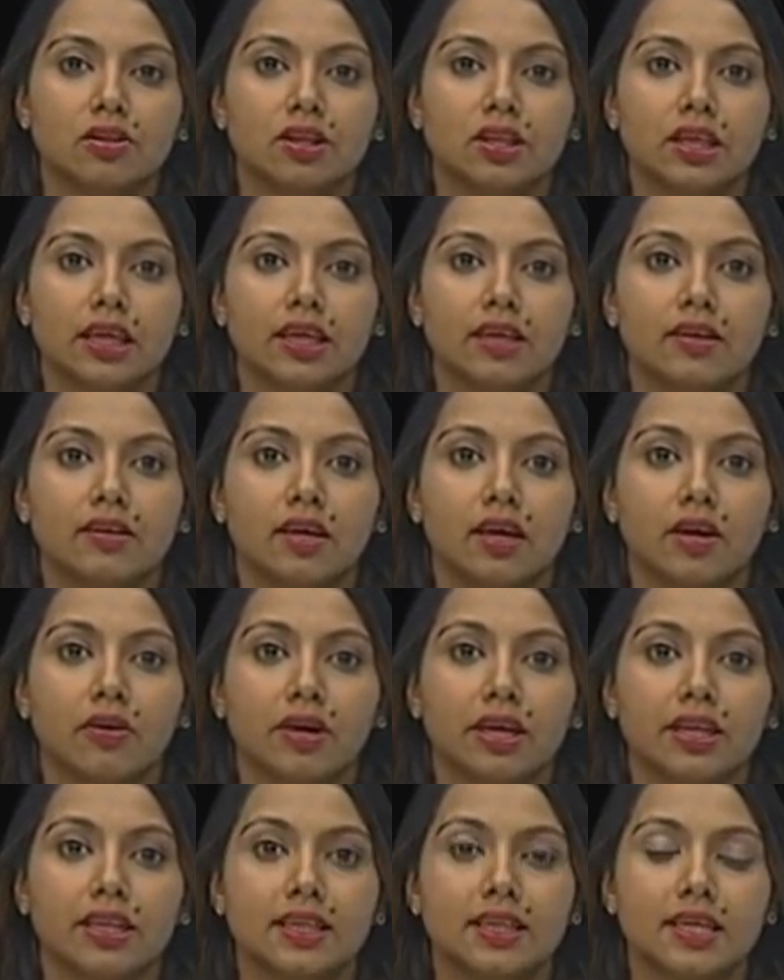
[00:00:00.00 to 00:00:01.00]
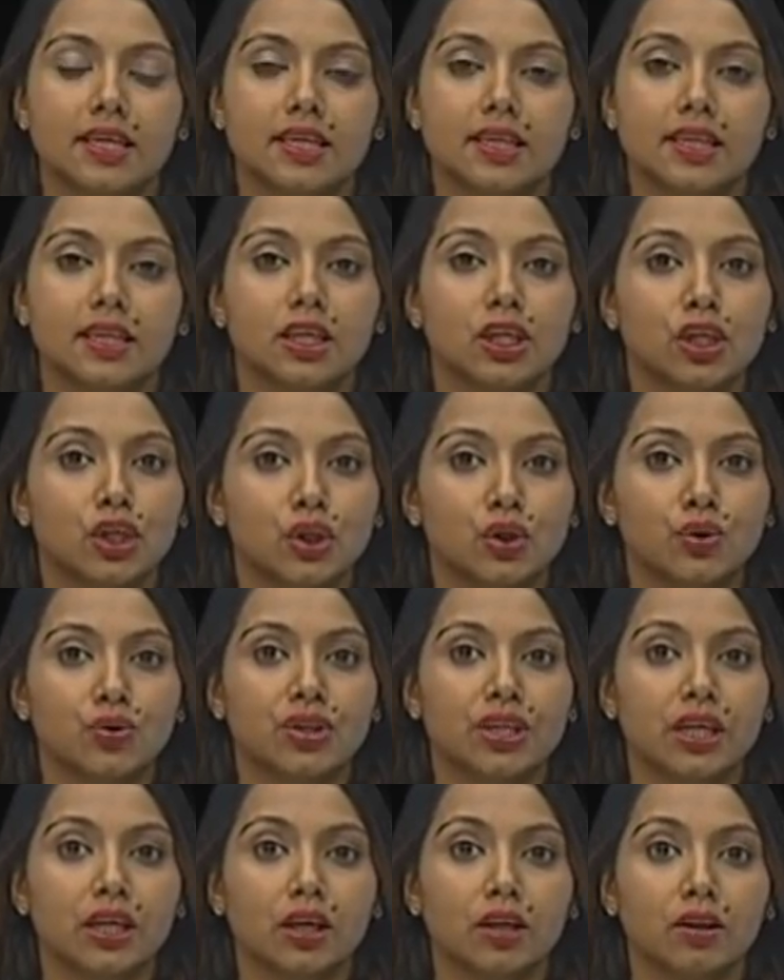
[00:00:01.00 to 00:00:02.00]
Secretariat says the
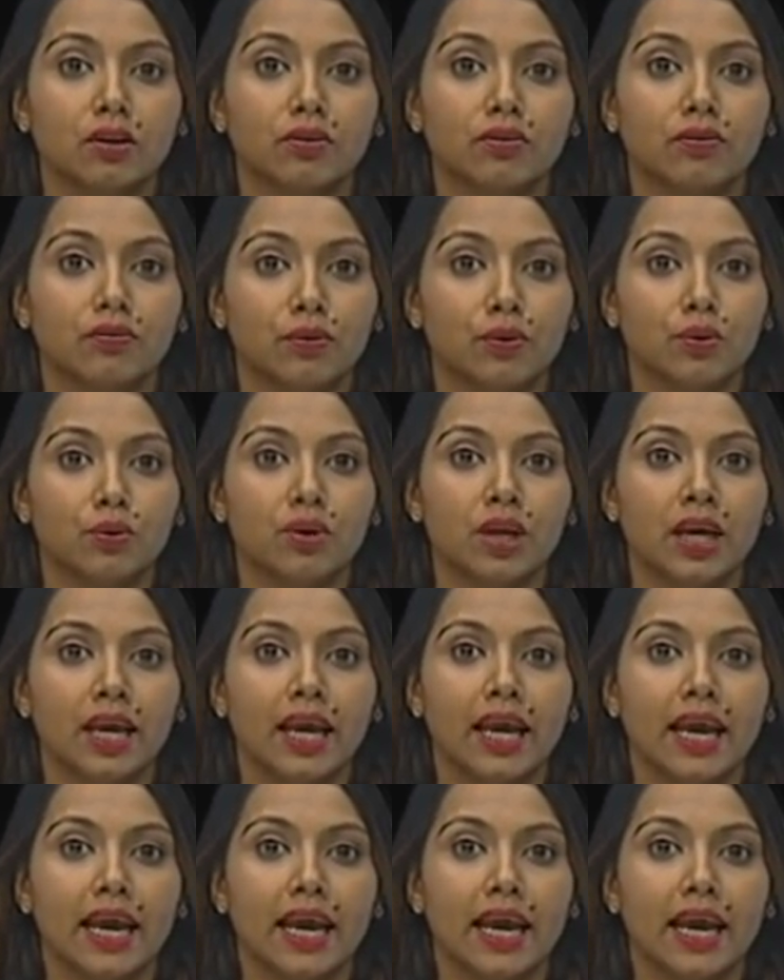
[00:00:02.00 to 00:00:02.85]
issues include food,